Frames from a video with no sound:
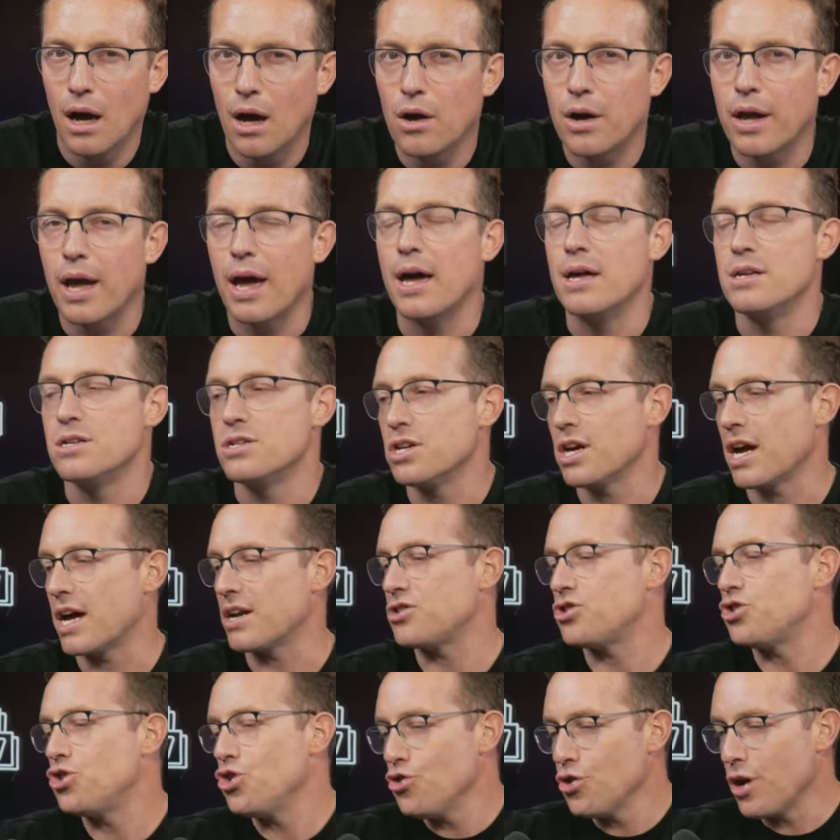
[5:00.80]
Okay, so you
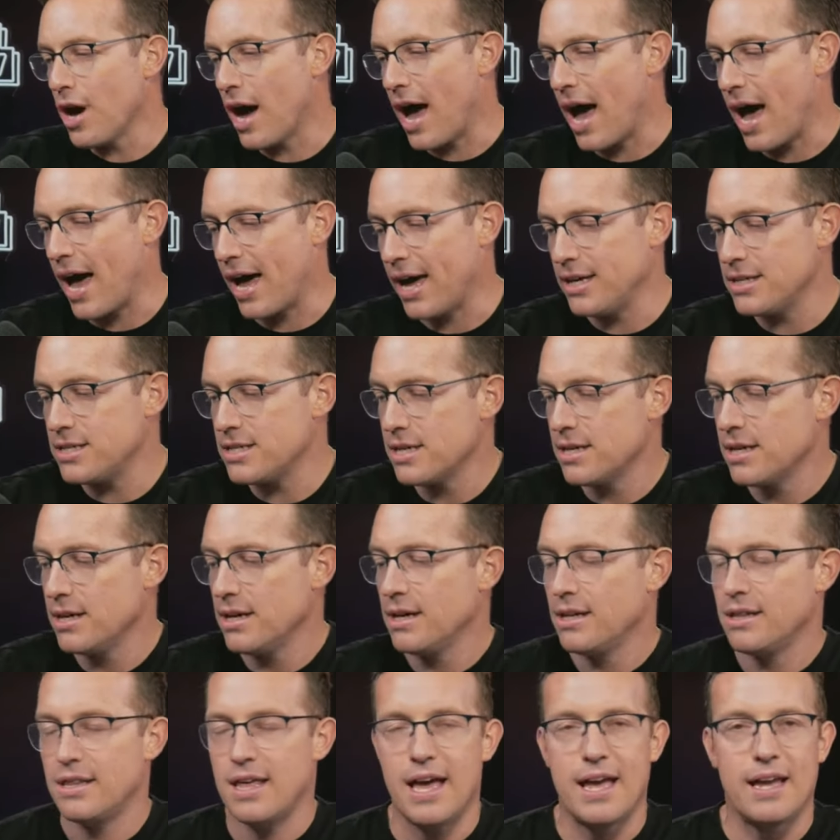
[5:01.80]
got two guys,
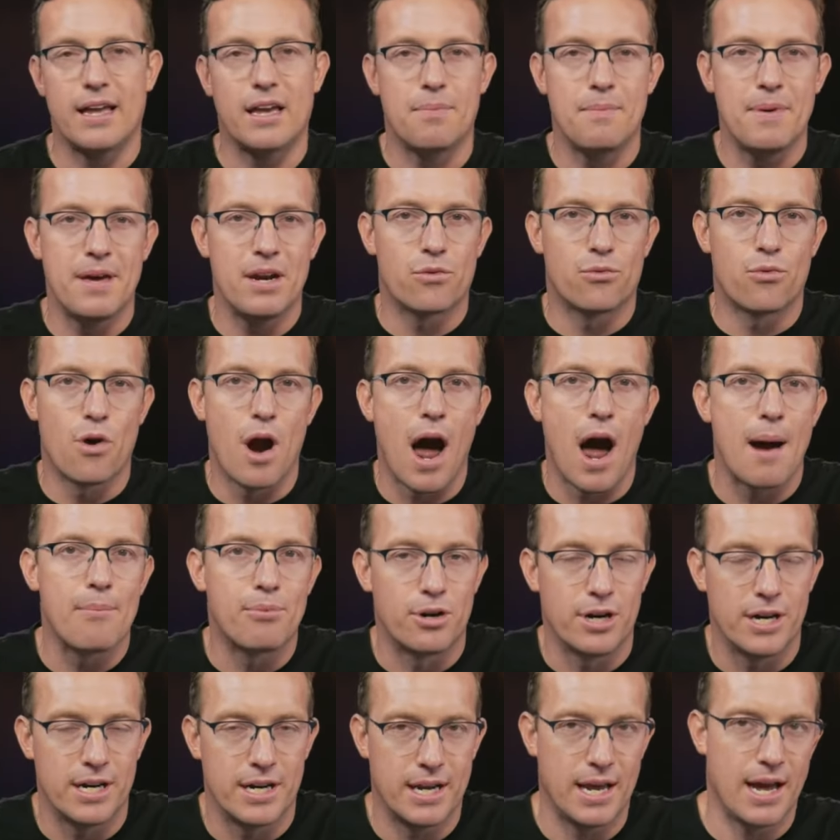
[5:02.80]
they commit a
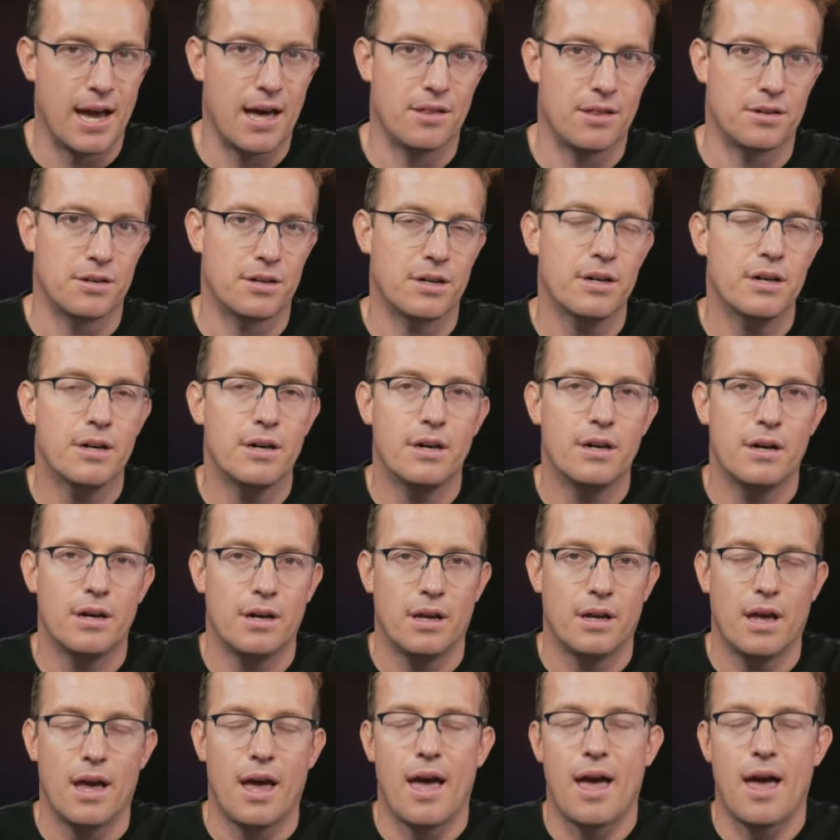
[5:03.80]
robbery together,
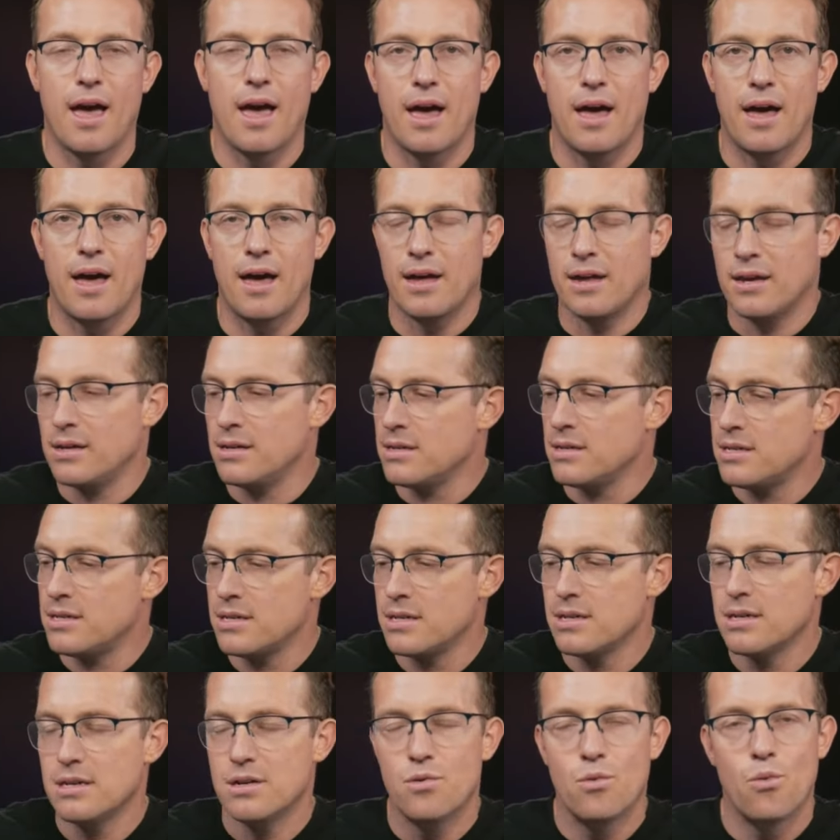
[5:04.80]

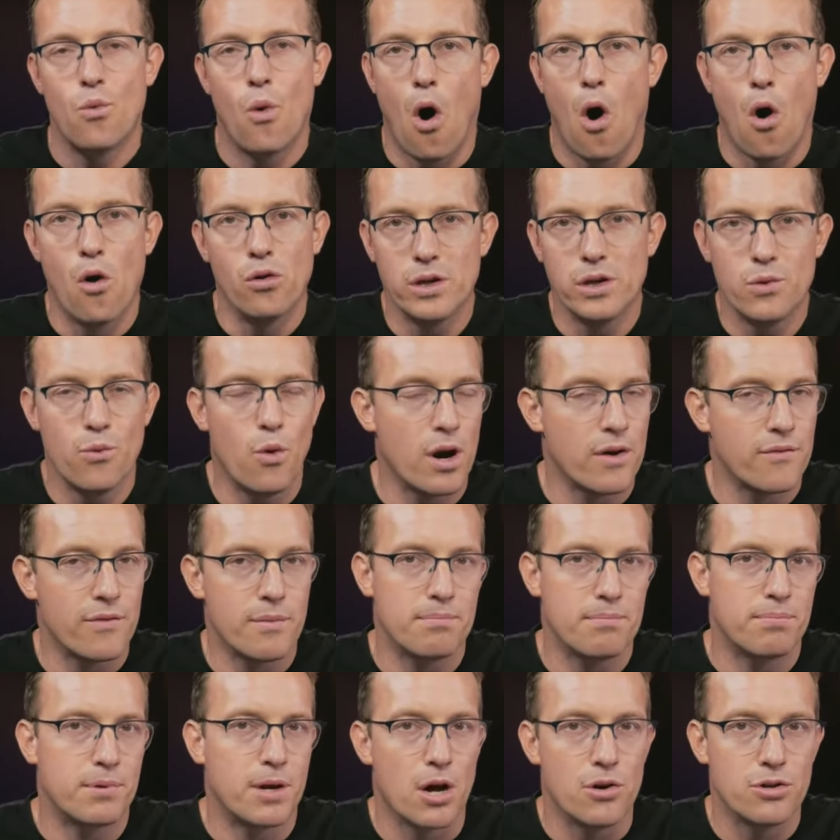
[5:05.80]
and only one of
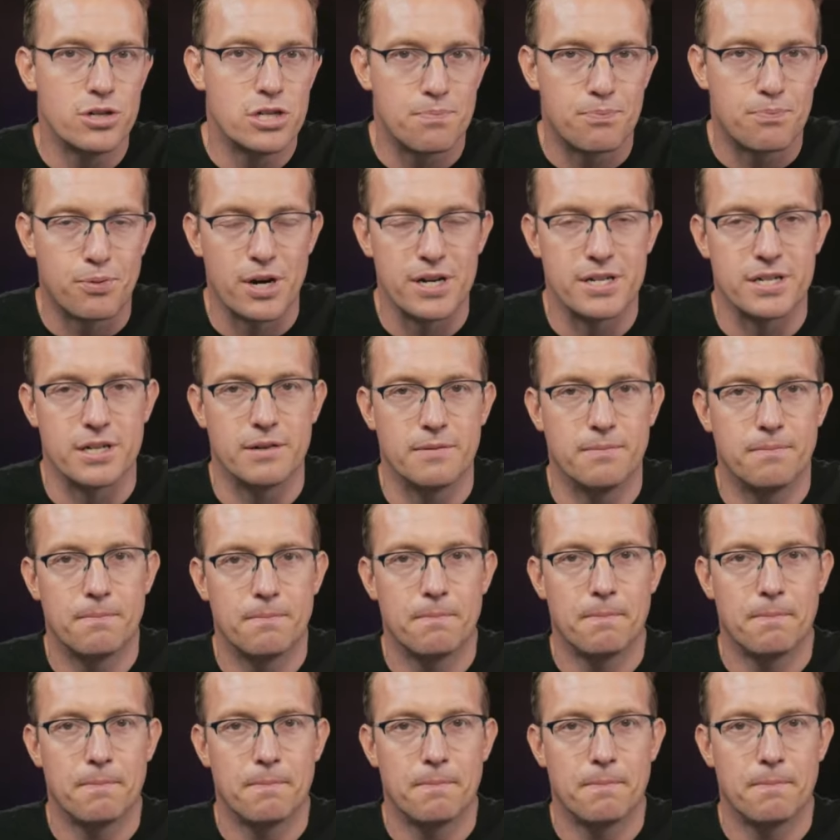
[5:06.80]
them goes to prison.